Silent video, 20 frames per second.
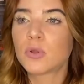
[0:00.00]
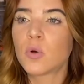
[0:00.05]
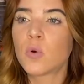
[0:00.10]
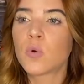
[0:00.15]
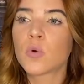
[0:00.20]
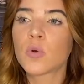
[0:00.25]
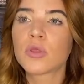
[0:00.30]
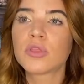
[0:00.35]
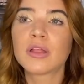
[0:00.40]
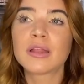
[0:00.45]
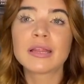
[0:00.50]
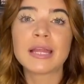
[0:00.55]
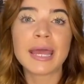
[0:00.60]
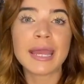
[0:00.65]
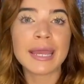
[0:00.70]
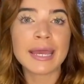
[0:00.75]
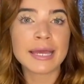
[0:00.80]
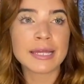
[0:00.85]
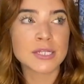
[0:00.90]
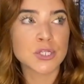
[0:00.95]
or the
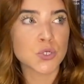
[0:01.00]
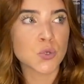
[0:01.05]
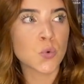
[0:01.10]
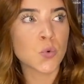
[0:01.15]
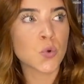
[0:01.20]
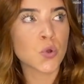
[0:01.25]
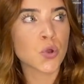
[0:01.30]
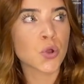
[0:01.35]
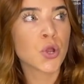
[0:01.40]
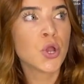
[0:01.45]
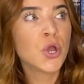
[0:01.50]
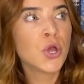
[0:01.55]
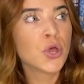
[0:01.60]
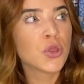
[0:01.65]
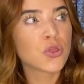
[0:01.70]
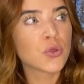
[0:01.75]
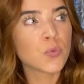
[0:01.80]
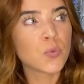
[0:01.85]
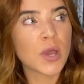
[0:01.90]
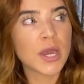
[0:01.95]
land or
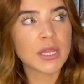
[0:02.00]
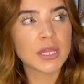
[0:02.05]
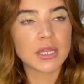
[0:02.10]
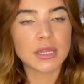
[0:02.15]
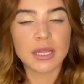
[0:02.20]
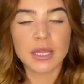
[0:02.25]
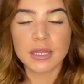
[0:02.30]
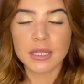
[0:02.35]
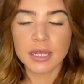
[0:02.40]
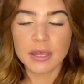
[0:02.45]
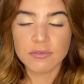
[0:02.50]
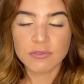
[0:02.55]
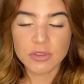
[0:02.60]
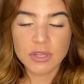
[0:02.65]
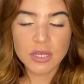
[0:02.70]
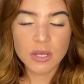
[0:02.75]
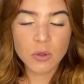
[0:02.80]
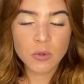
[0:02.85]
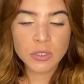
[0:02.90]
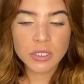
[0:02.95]
the way that they lived.
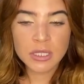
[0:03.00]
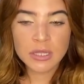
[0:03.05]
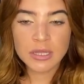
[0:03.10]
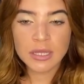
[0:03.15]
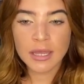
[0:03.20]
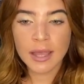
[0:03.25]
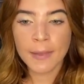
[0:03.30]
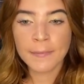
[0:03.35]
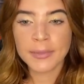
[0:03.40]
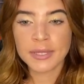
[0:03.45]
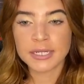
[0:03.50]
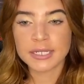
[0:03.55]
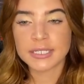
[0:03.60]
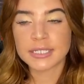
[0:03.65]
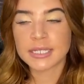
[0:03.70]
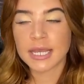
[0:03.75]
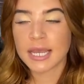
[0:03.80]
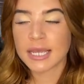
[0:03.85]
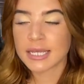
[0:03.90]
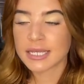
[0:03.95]
The only thing I'm going to
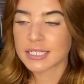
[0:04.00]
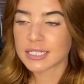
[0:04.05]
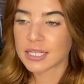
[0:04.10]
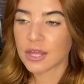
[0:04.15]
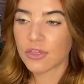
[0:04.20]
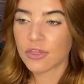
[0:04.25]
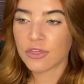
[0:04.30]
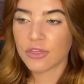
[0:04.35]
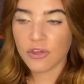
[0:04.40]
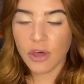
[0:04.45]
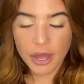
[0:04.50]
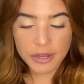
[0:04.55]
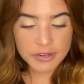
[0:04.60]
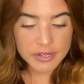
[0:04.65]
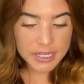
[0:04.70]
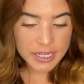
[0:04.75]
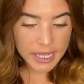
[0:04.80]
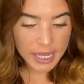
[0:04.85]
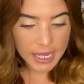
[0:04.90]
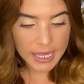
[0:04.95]
say is
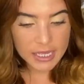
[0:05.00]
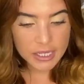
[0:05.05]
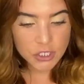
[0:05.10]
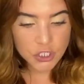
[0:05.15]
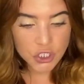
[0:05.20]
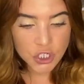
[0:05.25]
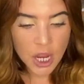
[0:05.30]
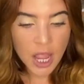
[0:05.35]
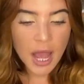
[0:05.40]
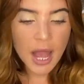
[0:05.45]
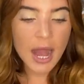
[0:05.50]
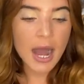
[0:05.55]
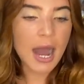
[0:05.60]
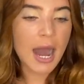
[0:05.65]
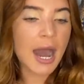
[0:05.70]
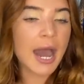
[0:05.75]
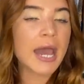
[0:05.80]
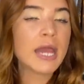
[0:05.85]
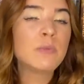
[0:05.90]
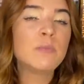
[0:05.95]
thought cage
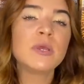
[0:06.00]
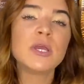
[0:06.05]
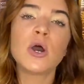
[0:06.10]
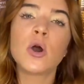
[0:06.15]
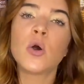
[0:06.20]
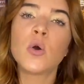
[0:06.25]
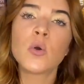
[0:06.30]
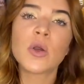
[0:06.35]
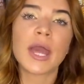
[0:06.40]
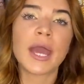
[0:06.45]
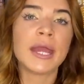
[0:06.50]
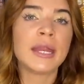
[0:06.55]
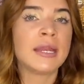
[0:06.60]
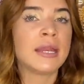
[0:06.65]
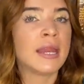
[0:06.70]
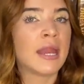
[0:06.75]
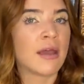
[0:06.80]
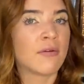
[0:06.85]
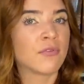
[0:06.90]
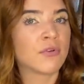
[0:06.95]
I'd be okay
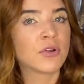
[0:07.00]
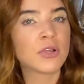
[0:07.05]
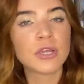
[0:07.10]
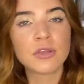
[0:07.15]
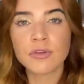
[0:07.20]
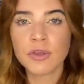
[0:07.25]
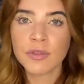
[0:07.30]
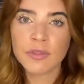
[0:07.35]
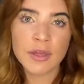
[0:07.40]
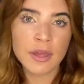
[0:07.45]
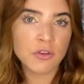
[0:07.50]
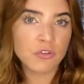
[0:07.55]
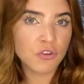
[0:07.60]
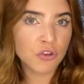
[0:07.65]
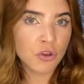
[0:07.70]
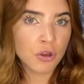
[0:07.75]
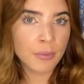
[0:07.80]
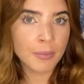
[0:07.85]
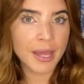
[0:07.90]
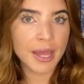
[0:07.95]
never hearing that
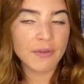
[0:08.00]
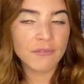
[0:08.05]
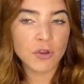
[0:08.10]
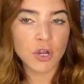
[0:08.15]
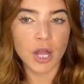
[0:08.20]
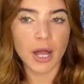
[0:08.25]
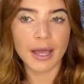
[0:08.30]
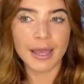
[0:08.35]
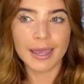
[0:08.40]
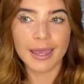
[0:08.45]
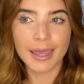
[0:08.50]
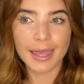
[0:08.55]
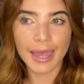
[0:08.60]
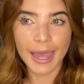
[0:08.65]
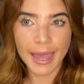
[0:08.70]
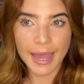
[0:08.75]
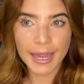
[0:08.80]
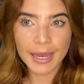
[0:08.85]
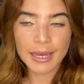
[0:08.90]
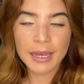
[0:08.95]
term ever
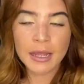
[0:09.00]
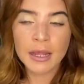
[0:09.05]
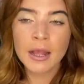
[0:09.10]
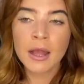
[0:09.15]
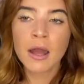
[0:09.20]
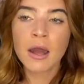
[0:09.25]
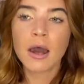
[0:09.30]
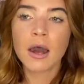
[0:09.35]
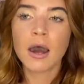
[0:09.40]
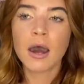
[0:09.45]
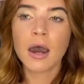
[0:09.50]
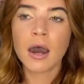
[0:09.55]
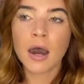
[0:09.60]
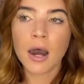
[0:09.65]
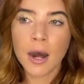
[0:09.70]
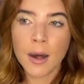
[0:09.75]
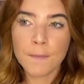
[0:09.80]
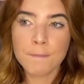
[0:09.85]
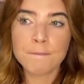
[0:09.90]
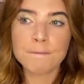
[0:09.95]
again.
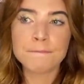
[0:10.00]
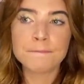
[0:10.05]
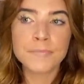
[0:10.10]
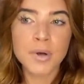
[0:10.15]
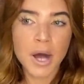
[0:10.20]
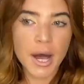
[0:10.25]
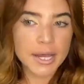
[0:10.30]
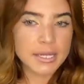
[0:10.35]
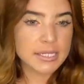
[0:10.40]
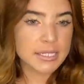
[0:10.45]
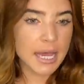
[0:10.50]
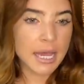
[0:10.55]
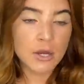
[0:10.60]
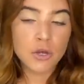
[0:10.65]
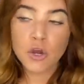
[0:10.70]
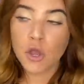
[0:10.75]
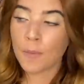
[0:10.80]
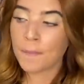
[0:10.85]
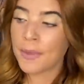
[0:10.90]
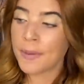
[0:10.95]
Um, but I don't
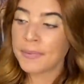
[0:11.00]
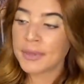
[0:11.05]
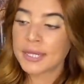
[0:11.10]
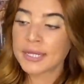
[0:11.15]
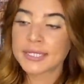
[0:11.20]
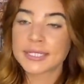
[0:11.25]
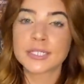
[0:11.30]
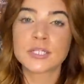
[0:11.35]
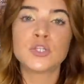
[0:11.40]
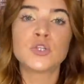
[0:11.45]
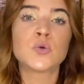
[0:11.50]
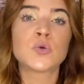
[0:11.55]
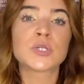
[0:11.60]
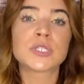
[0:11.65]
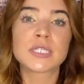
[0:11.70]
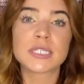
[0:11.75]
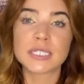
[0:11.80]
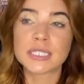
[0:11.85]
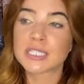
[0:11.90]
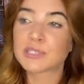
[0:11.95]
know, maybe it is a
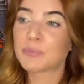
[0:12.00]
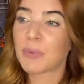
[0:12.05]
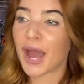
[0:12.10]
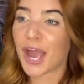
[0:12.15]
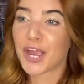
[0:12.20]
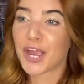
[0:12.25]
Norse inspired